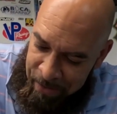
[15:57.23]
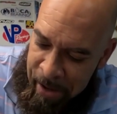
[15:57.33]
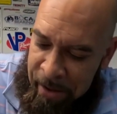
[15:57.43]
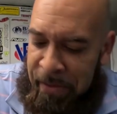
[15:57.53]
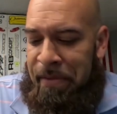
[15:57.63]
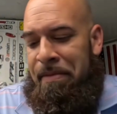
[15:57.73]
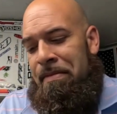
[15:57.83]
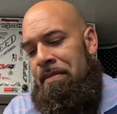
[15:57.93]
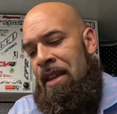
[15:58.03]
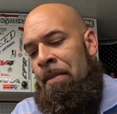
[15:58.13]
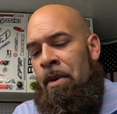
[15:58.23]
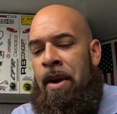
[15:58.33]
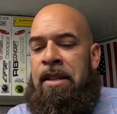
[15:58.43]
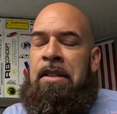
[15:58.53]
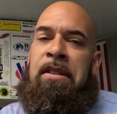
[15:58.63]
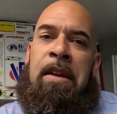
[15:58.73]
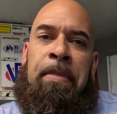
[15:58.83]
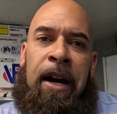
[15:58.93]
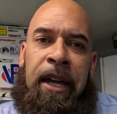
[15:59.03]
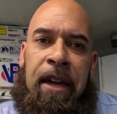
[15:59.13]
the mountain. I'm gonna race his
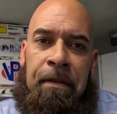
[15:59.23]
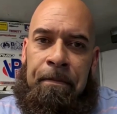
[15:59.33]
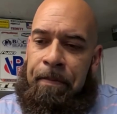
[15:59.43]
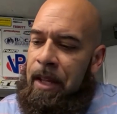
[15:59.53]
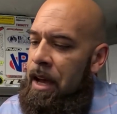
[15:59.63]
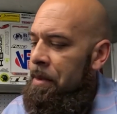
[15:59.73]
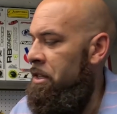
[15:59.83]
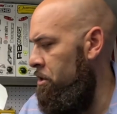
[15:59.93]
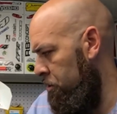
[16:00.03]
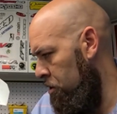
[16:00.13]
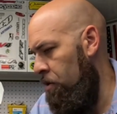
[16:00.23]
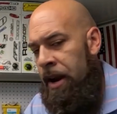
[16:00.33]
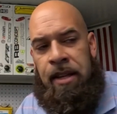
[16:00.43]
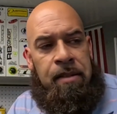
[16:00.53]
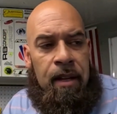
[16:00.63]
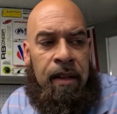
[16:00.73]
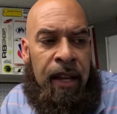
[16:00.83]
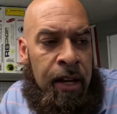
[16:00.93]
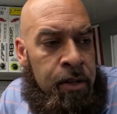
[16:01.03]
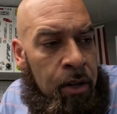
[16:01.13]
e-buggy. He's just gonna race
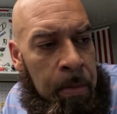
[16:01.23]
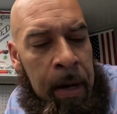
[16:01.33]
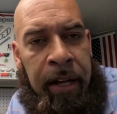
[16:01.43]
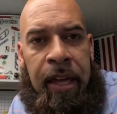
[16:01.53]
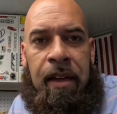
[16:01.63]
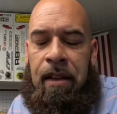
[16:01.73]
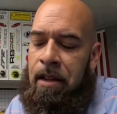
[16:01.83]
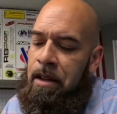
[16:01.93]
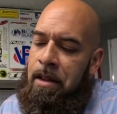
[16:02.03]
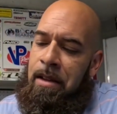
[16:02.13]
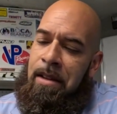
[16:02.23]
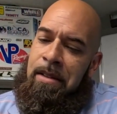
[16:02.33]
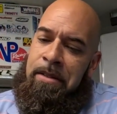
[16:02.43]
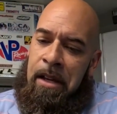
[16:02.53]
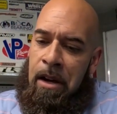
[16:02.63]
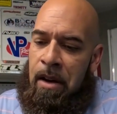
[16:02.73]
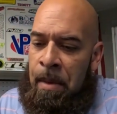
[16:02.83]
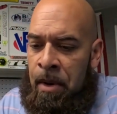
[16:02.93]
nitro buggy. So I'm